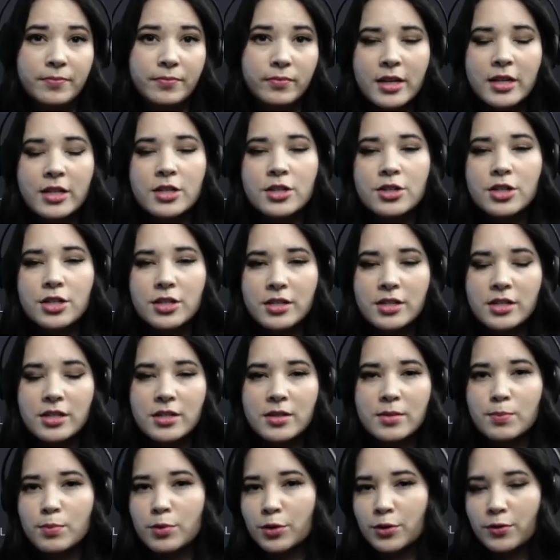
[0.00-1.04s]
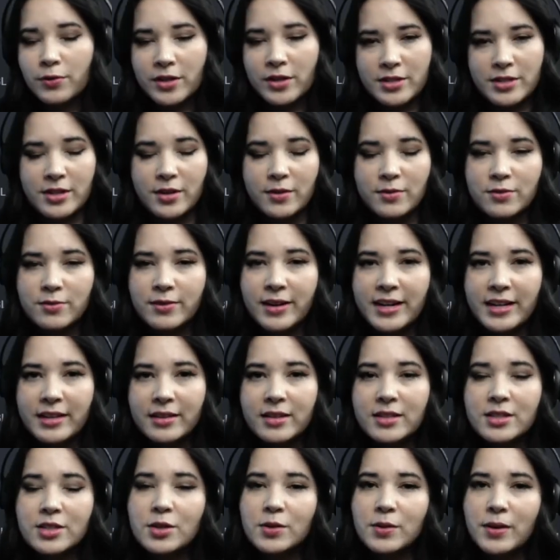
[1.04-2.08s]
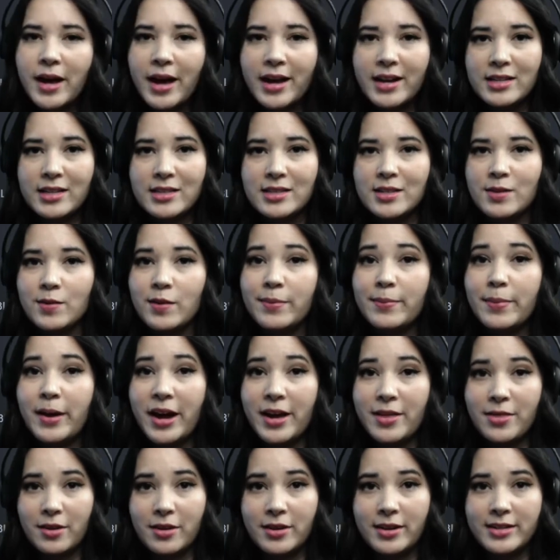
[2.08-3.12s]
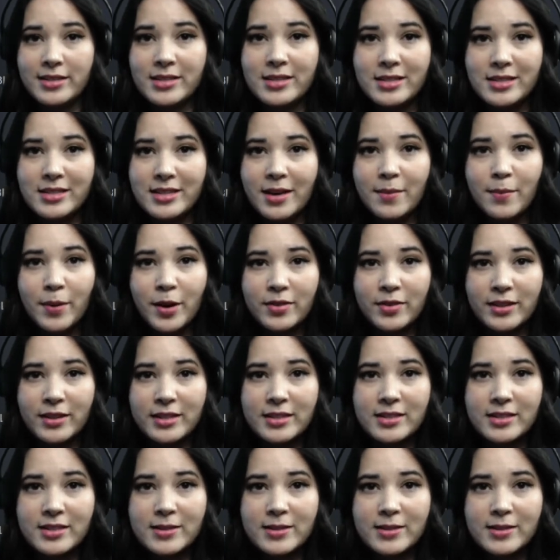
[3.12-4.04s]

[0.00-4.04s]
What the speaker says: Just to prove ourselves right, let's go ahead and see what Python has to say about this.